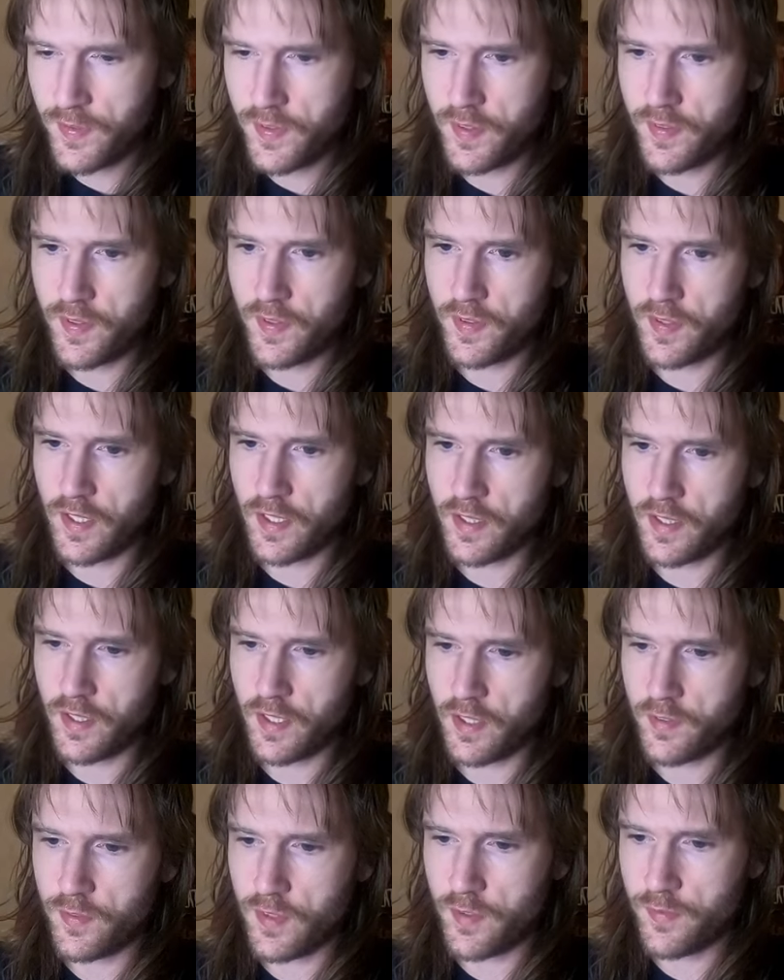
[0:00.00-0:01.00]
this is like an
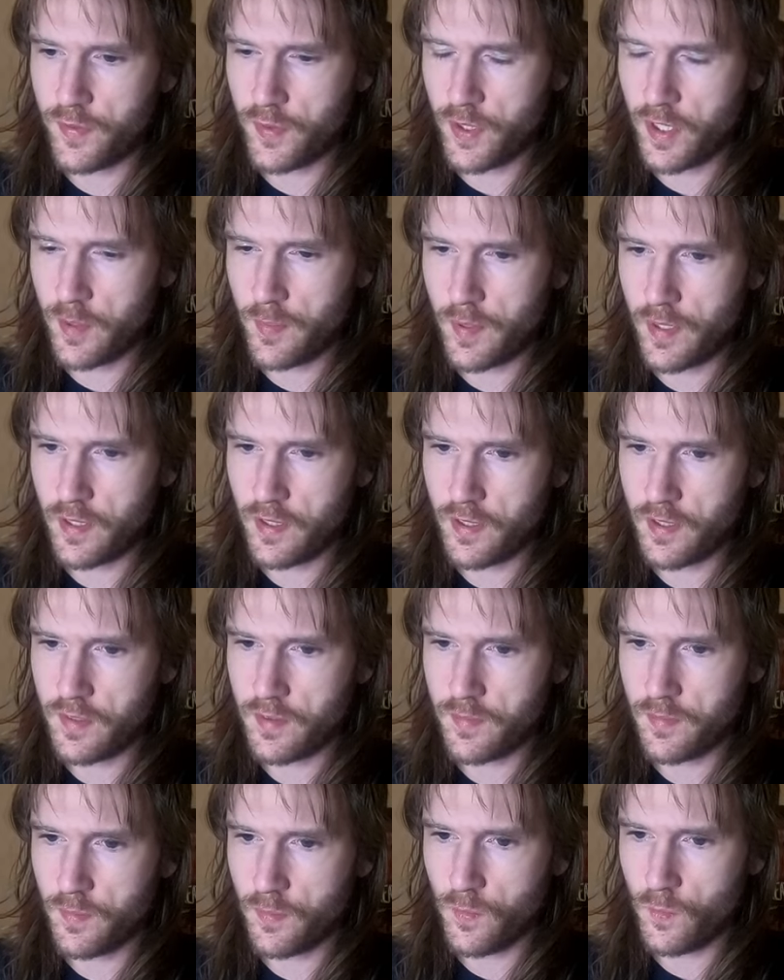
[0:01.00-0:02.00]

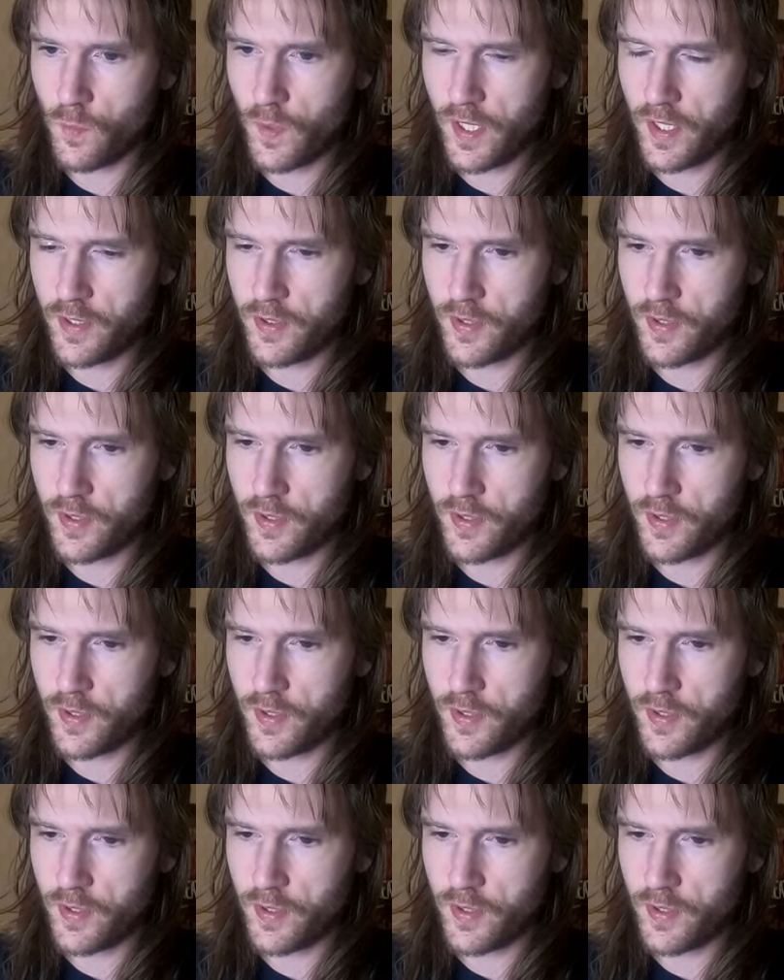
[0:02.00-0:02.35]
affordable way